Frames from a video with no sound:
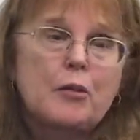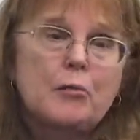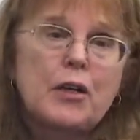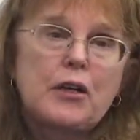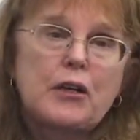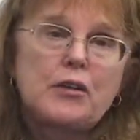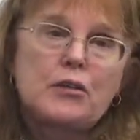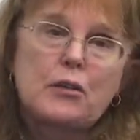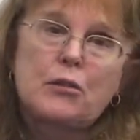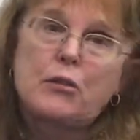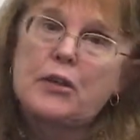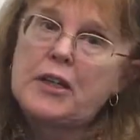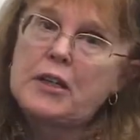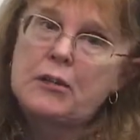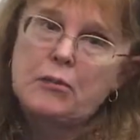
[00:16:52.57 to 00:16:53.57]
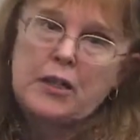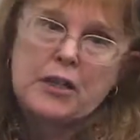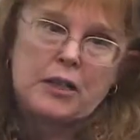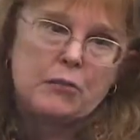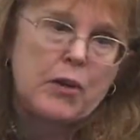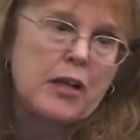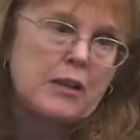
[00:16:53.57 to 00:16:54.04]
but also in a
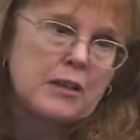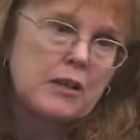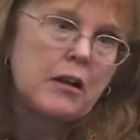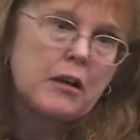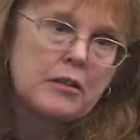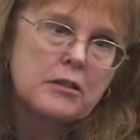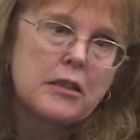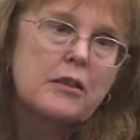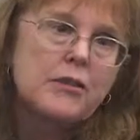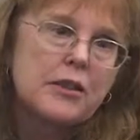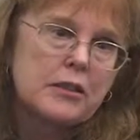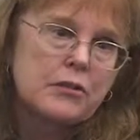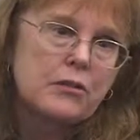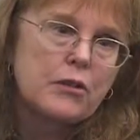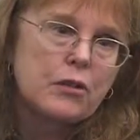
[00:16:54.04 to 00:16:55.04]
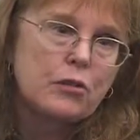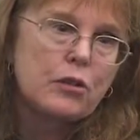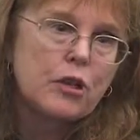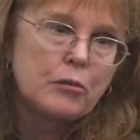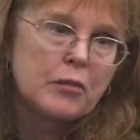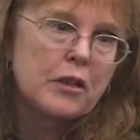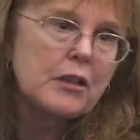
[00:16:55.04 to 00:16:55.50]
way that's cost savings for the whole
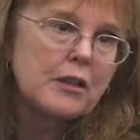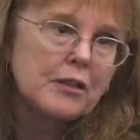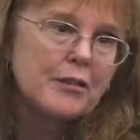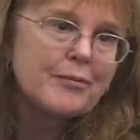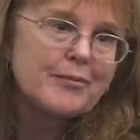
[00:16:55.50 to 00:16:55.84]
community.